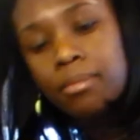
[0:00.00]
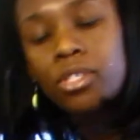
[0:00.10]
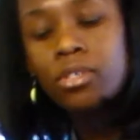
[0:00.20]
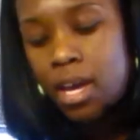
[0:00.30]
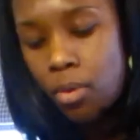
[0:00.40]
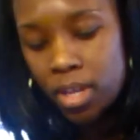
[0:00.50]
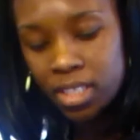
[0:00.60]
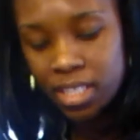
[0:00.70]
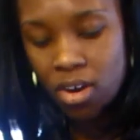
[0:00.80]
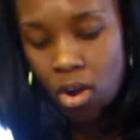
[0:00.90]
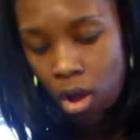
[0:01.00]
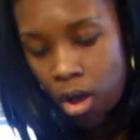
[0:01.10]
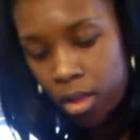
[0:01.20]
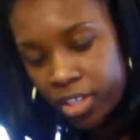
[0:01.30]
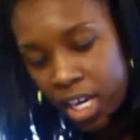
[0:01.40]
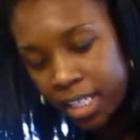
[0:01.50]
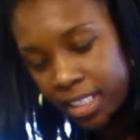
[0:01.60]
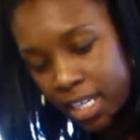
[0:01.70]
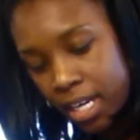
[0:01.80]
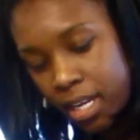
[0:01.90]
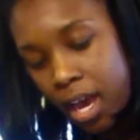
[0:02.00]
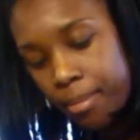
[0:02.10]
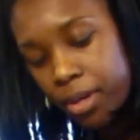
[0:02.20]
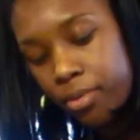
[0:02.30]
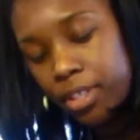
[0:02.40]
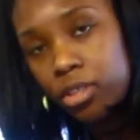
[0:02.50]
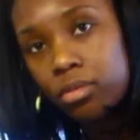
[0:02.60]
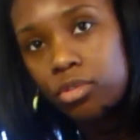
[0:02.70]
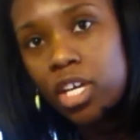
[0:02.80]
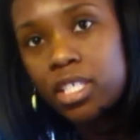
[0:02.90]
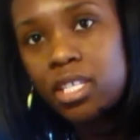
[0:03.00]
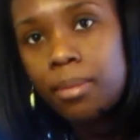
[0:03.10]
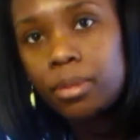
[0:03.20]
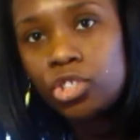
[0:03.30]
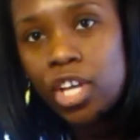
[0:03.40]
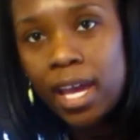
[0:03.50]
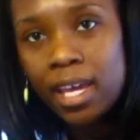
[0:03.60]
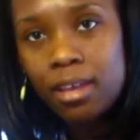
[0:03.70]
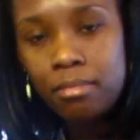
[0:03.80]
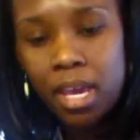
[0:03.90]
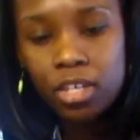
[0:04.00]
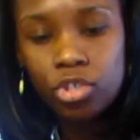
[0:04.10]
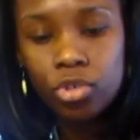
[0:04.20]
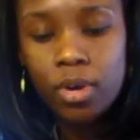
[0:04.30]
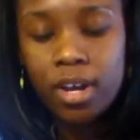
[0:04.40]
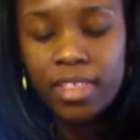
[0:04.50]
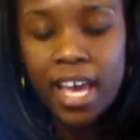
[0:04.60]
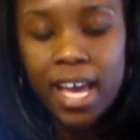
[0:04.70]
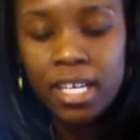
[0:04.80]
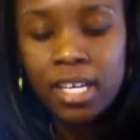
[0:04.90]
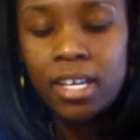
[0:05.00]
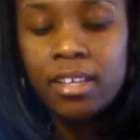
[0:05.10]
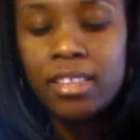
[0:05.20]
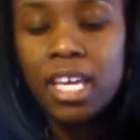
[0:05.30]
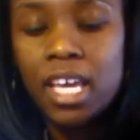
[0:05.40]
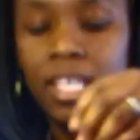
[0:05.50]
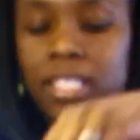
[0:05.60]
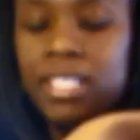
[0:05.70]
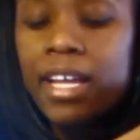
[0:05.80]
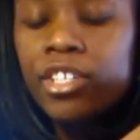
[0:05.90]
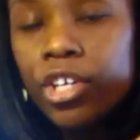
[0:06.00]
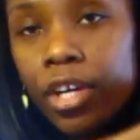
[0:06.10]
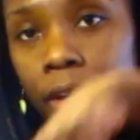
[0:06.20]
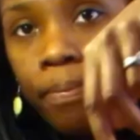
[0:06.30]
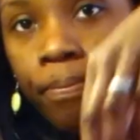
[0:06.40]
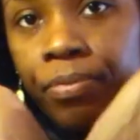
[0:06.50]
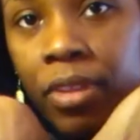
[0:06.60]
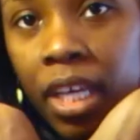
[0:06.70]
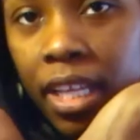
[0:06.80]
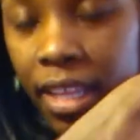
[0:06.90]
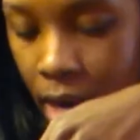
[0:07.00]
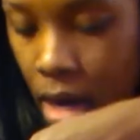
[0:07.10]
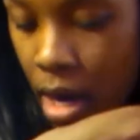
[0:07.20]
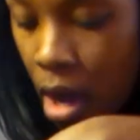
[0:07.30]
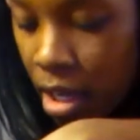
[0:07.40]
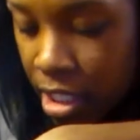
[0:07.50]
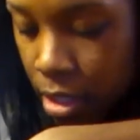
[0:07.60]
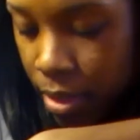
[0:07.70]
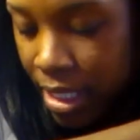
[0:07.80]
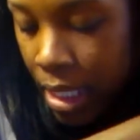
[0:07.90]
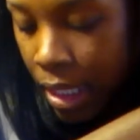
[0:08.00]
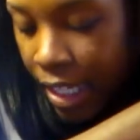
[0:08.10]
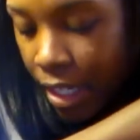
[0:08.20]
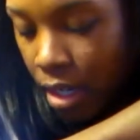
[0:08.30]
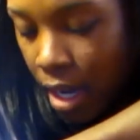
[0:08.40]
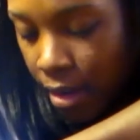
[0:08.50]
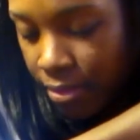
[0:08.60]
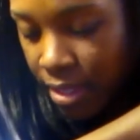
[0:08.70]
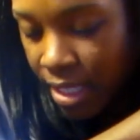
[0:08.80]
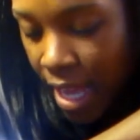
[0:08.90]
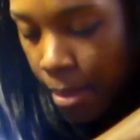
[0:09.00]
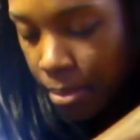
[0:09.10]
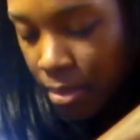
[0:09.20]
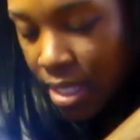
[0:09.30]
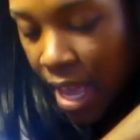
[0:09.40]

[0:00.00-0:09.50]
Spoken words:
So now once they're all tucked in, I'm going to just double check and make sure that the center in there also is clear of stems